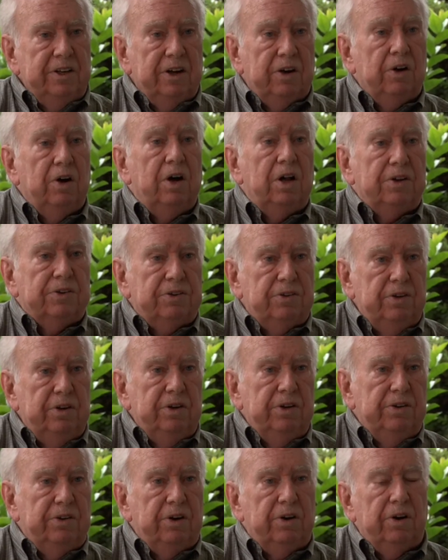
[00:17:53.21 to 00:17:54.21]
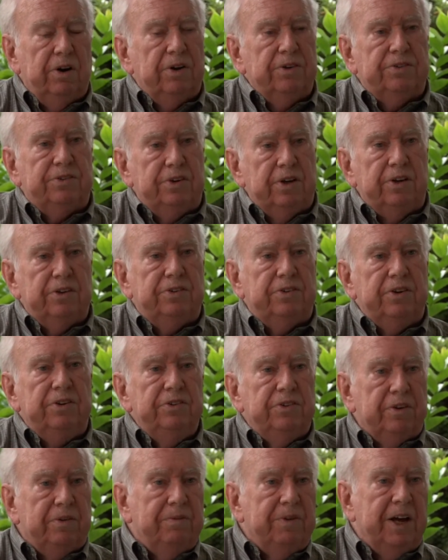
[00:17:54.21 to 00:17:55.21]
They're all
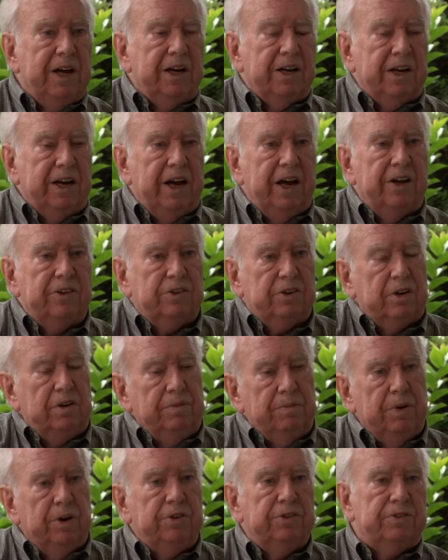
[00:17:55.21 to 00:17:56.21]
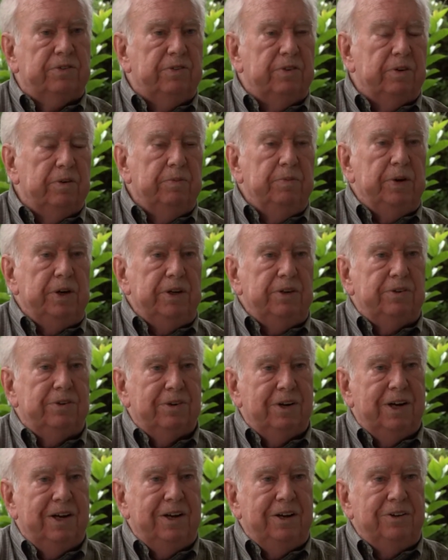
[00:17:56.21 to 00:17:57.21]
citizens of Madagascar, most of whom we
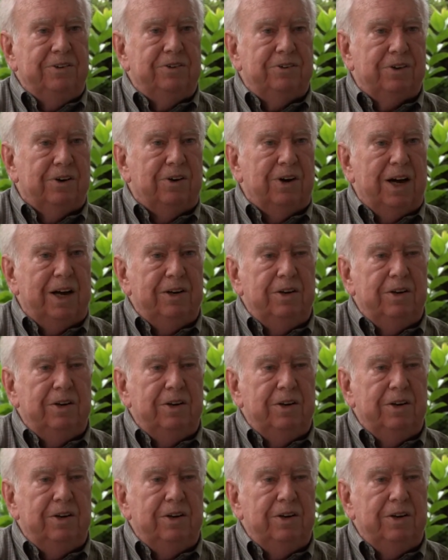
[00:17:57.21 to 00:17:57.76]
train. So